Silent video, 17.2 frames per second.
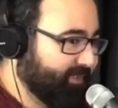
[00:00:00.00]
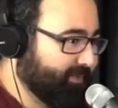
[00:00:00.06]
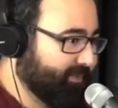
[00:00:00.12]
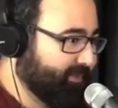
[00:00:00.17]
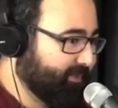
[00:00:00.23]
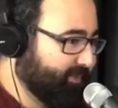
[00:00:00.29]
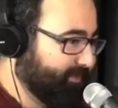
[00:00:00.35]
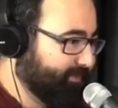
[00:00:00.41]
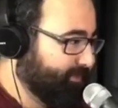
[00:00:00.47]
I
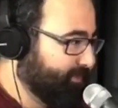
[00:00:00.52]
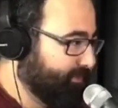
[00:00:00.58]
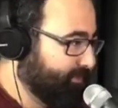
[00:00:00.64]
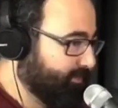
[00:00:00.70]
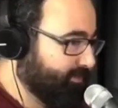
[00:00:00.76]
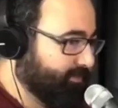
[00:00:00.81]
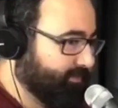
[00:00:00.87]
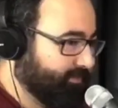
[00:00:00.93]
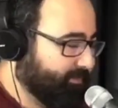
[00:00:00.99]
mean, it
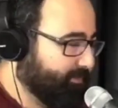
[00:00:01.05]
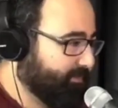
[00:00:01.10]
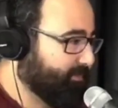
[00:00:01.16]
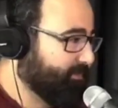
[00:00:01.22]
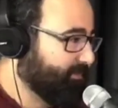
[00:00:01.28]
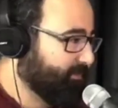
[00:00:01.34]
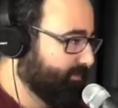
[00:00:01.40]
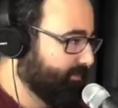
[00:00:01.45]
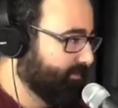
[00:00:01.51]
was, and
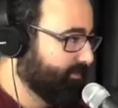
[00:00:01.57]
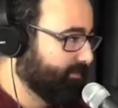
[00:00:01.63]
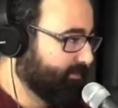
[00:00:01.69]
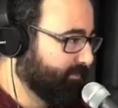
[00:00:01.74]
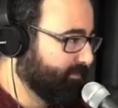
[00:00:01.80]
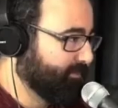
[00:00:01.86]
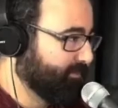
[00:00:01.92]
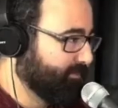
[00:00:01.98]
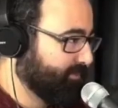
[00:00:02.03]
then they kept
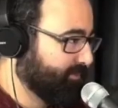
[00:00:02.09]
doing it.